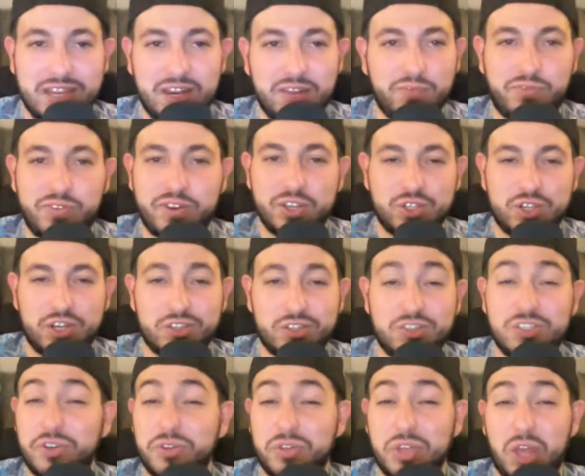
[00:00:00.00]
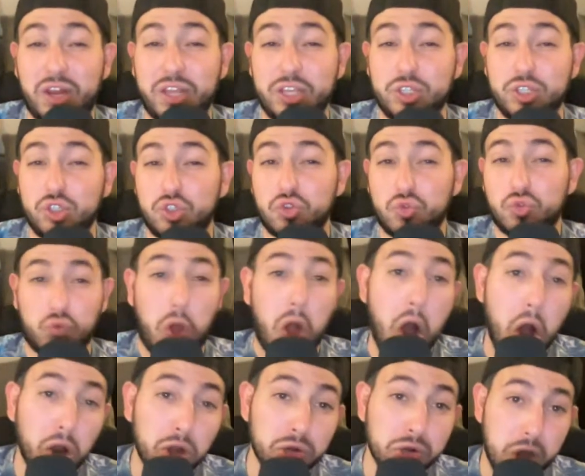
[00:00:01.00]
didn't finish necessarily on a
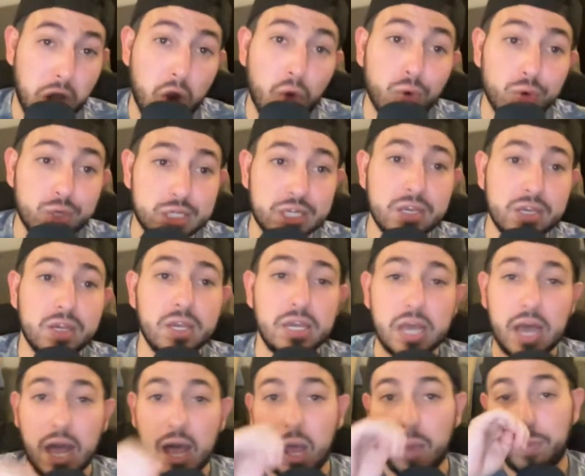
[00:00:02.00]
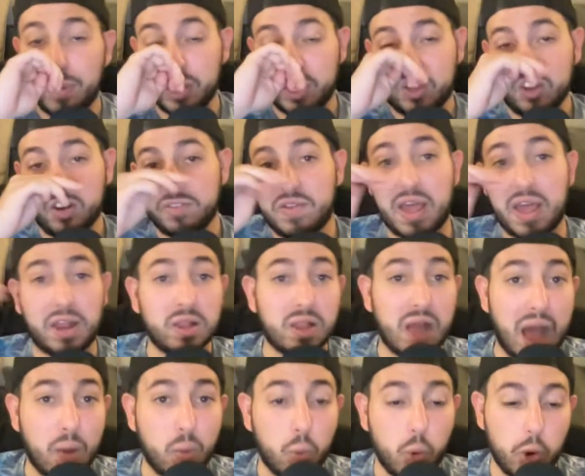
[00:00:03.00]
strong note, but it could have gone a
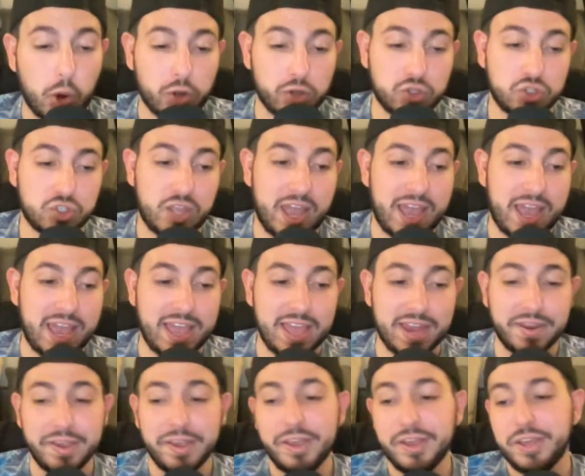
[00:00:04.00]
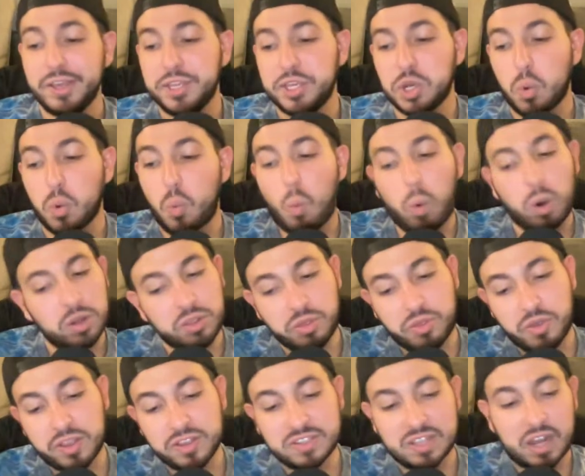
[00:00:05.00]
lot worse. And, you know, one of the
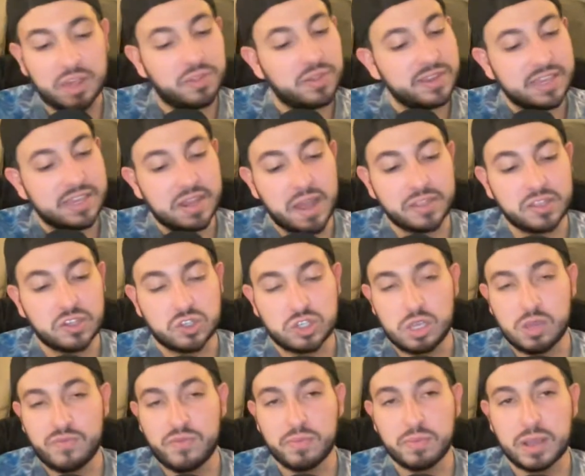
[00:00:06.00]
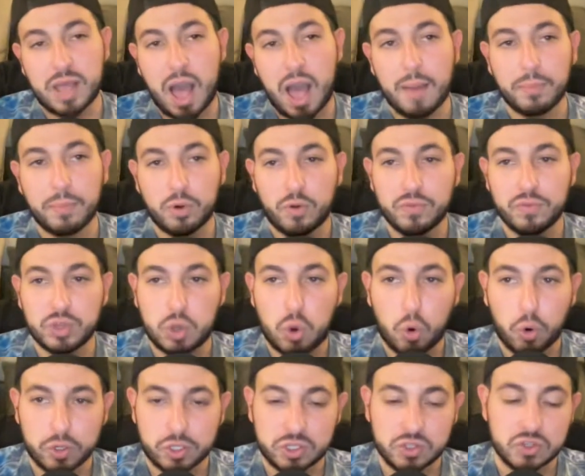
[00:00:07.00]
things that I think you like to see from Gomber over the
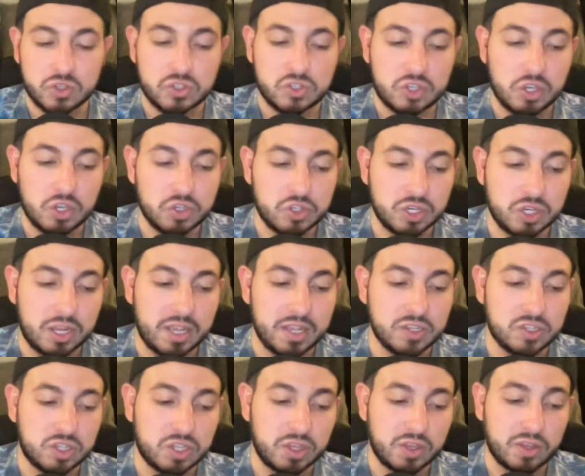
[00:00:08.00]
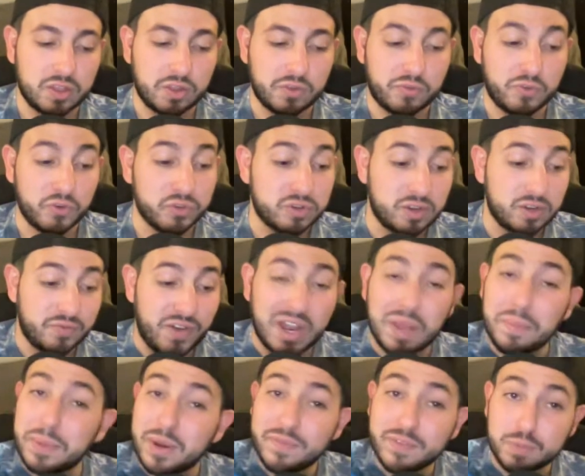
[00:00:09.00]
course of this season is the further
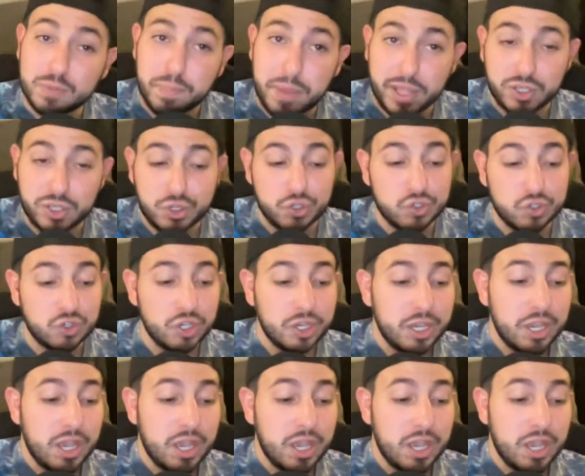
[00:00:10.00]
development of his pitches.